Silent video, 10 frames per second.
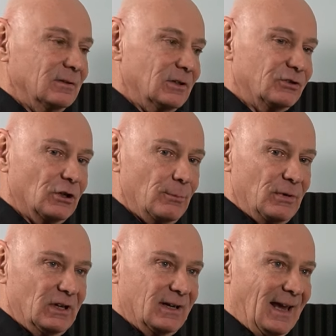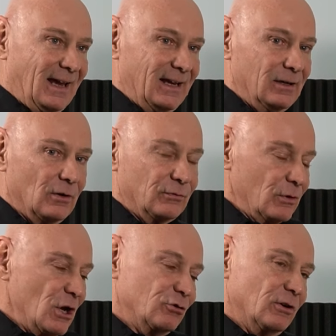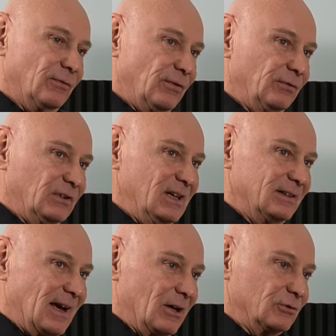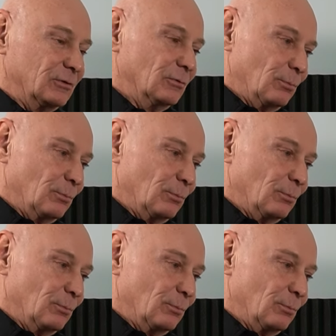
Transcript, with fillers: there's going to be a gain of 315,000.